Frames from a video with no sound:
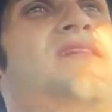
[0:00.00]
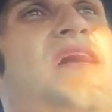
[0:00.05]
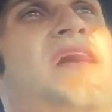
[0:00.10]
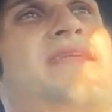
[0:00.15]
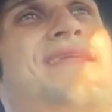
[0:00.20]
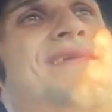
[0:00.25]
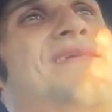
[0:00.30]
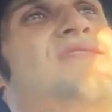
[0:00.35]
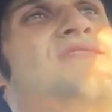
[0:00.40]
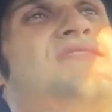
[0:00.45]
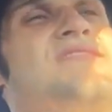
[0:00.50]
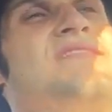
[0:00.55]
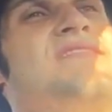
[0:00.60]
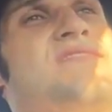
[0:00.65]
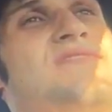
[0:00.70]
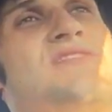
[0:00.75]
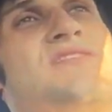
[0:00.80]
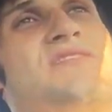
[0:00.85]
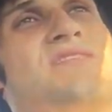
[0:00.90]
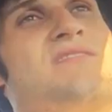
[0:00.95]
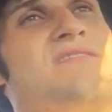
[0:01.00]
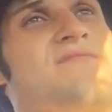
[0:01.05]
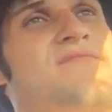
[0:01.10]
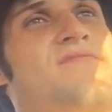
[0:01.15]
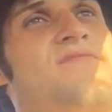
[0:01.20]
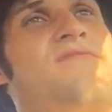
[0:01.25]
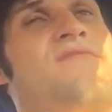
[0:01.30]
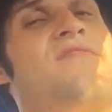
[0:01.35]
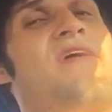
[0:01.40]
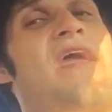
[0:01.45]
I know it's still just
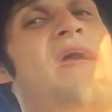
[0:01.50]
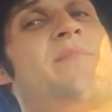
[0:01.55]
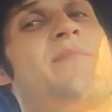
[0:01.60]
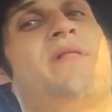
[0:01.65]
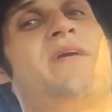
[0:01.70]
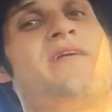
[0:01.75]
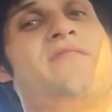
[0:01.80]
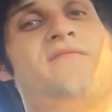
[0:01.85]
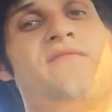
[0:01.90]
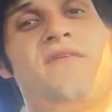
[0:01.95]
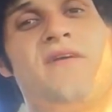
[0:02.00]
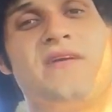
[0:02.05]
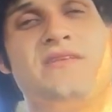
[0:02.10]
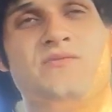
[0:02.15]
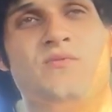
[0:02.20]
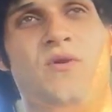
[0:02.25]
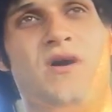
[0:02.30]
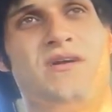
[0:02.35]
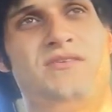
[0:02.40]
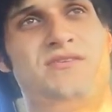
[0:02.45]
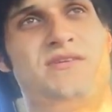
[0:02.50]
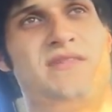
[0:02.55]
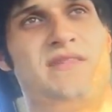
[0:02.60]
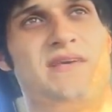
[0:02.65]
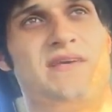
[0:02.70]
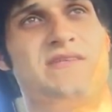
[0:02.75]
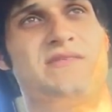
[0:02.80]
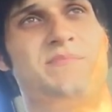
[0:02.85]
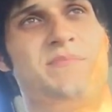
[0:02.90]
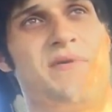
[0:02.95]
family and friends watching
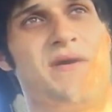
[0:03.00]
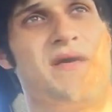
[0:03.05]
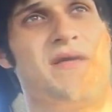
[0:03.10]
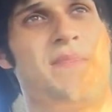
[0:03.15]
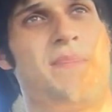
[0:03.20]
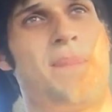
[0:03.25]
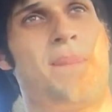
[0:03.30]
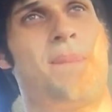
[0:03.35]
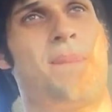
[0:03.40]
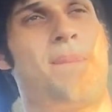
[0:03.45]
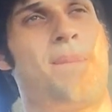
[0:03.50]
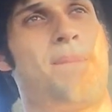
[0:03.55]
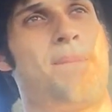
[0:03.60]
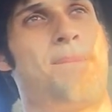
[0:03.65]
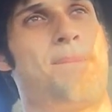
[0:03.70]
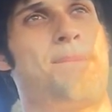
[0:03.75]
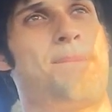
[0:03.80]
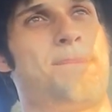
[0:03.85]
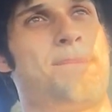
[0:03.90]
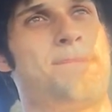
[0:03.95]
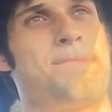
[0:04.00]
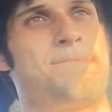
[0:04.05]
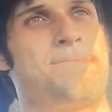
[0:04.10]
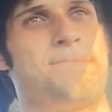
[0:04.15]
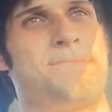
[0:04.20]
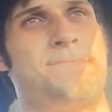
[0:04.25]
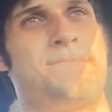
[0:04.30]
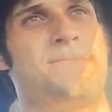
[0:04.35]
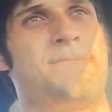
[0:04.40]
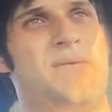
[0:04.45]
this, but
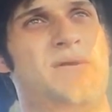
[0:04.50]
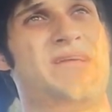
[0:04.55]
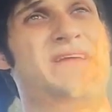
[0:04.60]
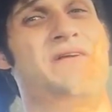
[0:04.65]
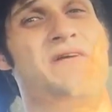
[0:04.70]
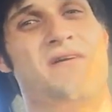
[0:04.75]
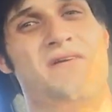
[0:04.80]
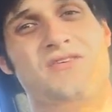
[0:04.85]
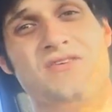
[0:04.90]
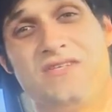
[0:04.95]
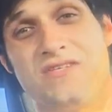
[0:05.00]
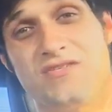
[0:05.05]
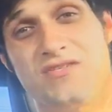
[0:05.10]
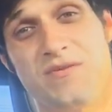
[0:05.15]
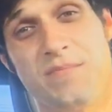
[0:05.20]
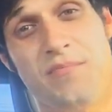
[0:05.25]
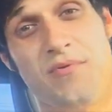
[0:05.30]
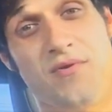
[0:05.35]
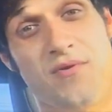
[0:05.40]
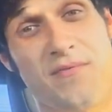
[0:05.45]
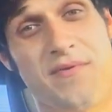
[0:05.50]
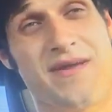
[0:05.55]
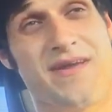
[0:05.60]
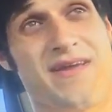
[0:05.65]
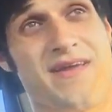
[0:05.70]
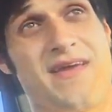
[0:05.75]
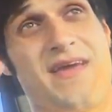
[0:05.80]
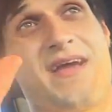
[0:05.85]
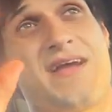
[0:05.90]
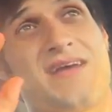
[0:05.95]
I need all the support we
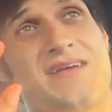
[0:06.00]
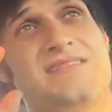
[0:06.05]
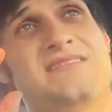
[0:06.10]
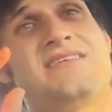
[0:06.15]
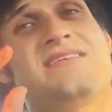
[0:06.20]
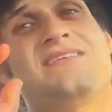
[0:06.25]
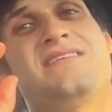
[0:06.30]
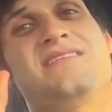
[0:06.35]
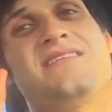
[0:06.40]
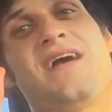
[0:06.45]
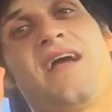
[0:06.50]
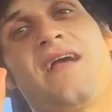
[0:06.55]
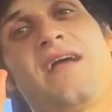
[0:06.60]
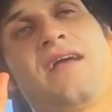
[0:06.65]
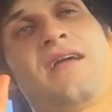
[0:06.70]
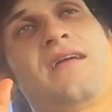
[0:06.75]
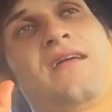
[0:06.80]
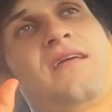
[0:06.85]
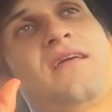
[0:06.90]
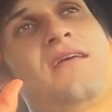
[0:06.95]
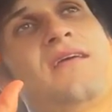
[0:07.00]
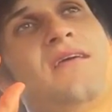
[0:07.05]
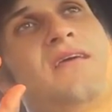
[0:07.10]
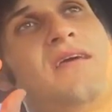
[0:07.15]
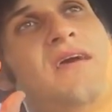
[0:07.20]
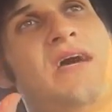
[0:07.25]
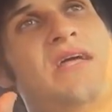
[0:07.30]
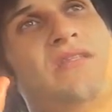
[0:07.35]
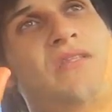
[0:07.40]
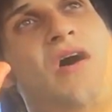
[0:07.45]
can get, because this is like,
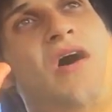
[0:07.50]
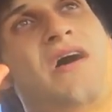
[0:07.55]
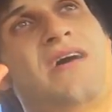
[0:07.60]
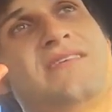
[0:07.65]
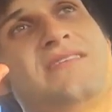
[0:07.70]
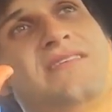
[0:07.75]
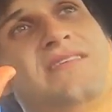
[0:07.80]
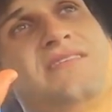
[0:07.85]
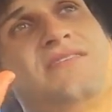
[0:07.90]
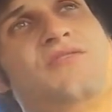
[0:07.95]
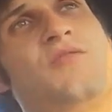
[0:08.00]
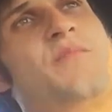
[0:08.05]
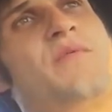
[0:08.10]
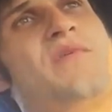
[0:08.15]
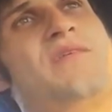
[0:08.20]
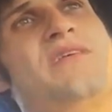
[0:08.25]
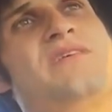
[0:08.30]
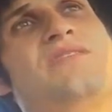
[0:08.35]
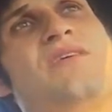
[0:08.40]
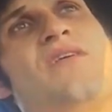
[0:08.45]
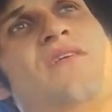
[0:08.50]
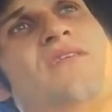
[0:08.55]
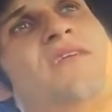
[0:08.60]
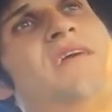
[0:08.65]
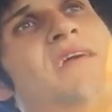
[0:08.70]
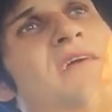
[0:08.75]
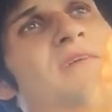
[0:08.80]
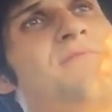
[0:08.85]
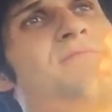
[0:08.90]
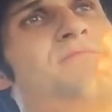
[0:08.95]
a loss is super
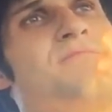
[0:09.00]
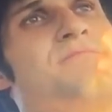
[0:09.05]
disheartening.